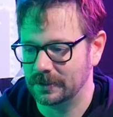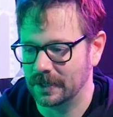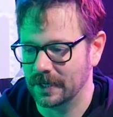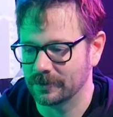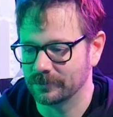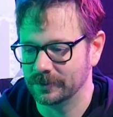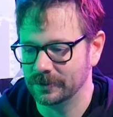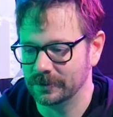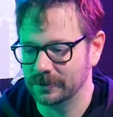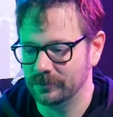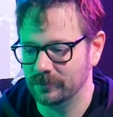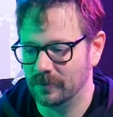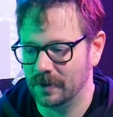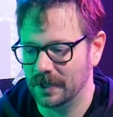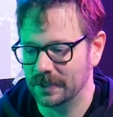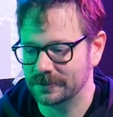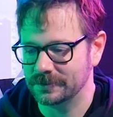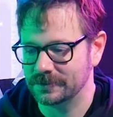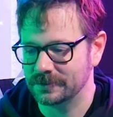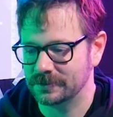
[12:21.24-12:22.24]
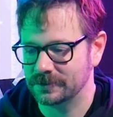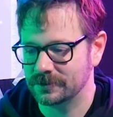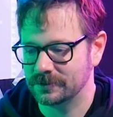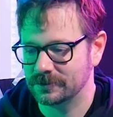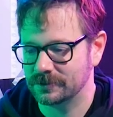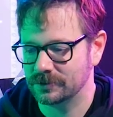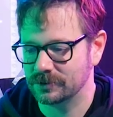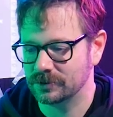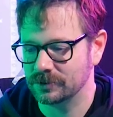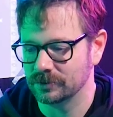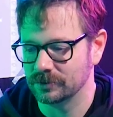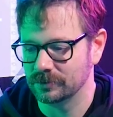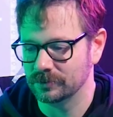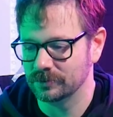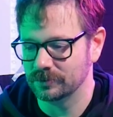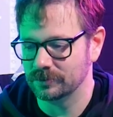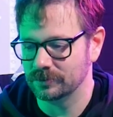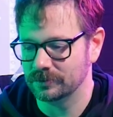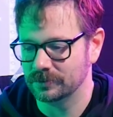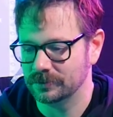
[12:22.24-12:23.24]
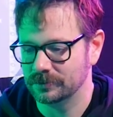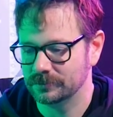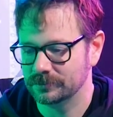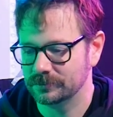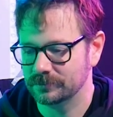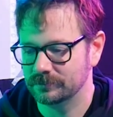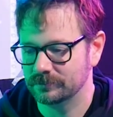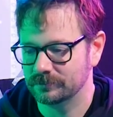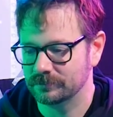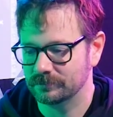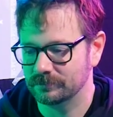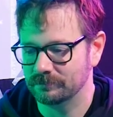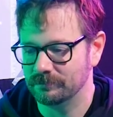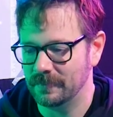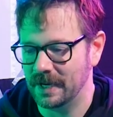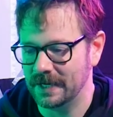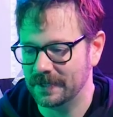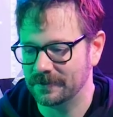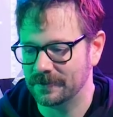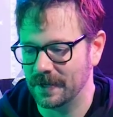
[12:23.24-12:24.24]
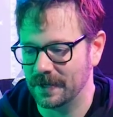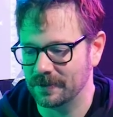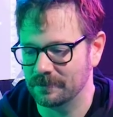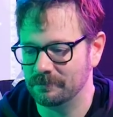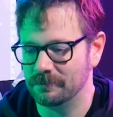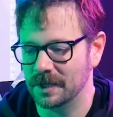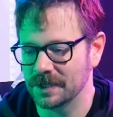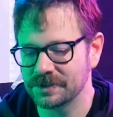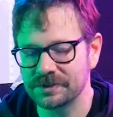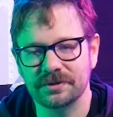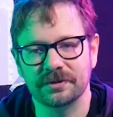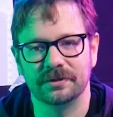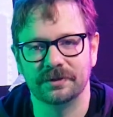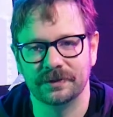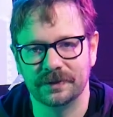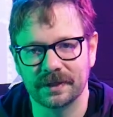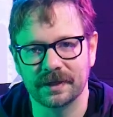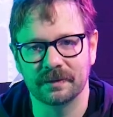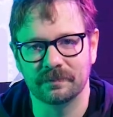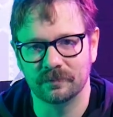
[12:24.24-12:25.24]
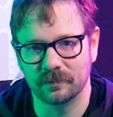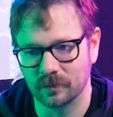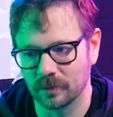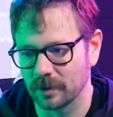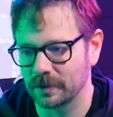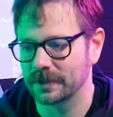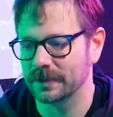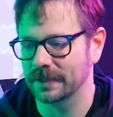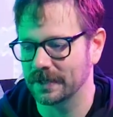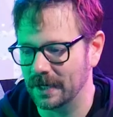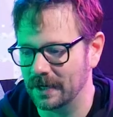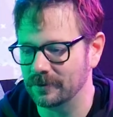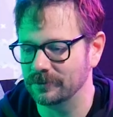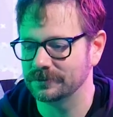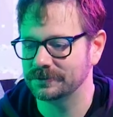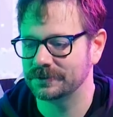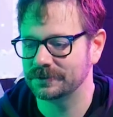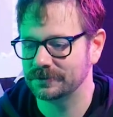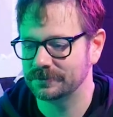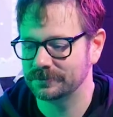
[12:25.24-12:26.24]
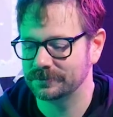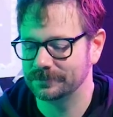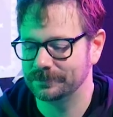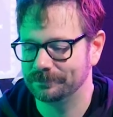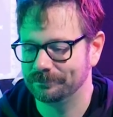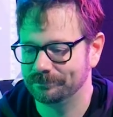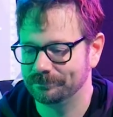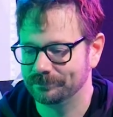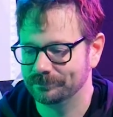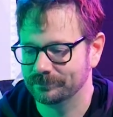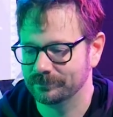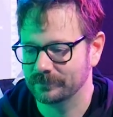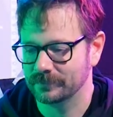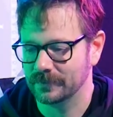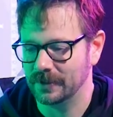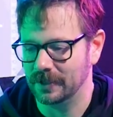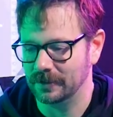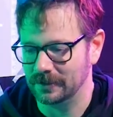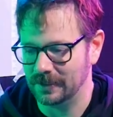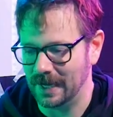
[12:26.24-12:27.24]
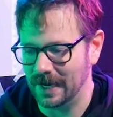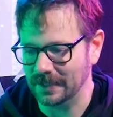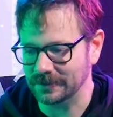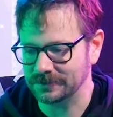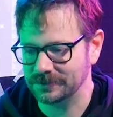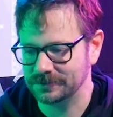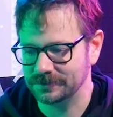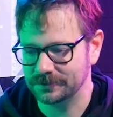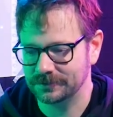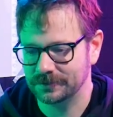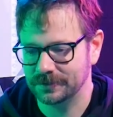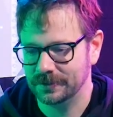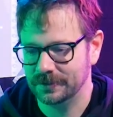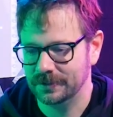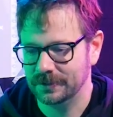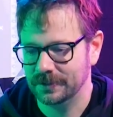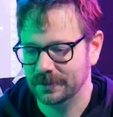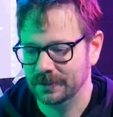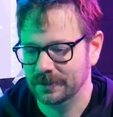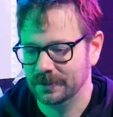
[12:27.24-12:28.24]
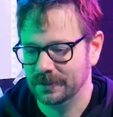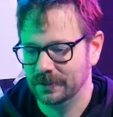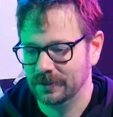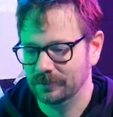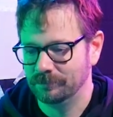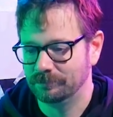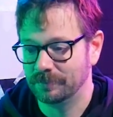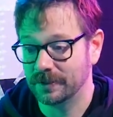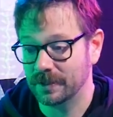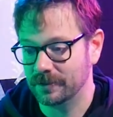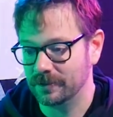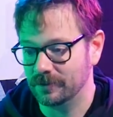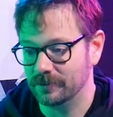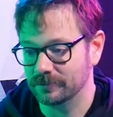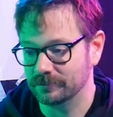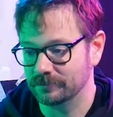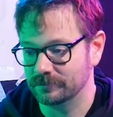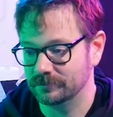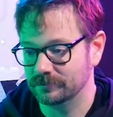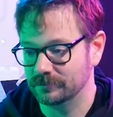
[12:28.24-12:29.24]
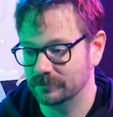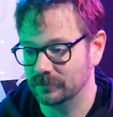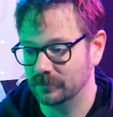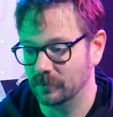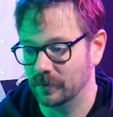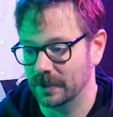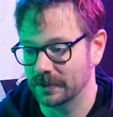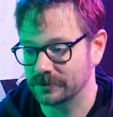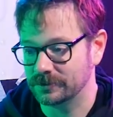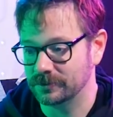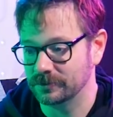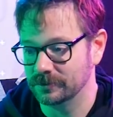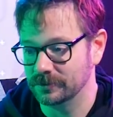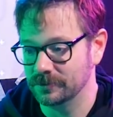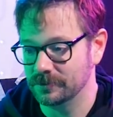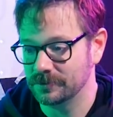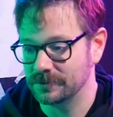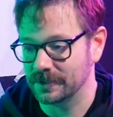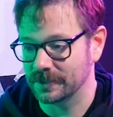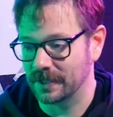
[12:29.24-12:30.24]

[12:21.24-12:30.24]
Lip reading: I really want to make that a muscle that I'm working out a lot, but I don't want to lose.